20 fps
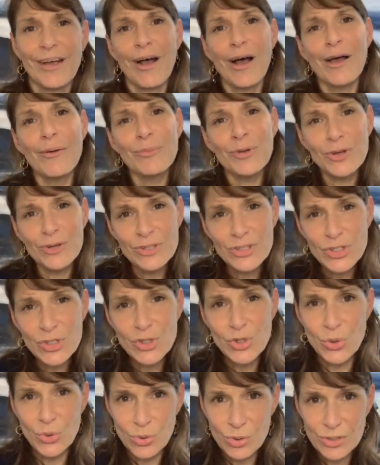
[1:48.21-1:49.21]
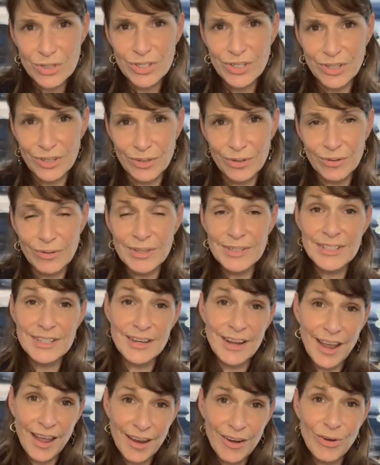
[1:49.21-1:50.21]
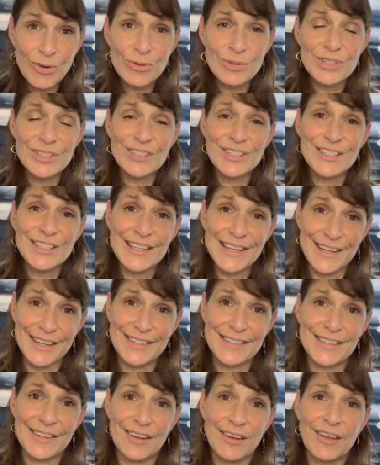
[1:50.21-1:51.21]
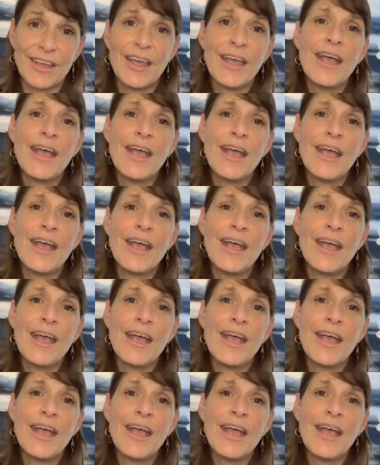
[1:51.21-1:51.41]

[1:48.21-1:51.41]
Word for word: I'm going to talk to you as an adult dyslexic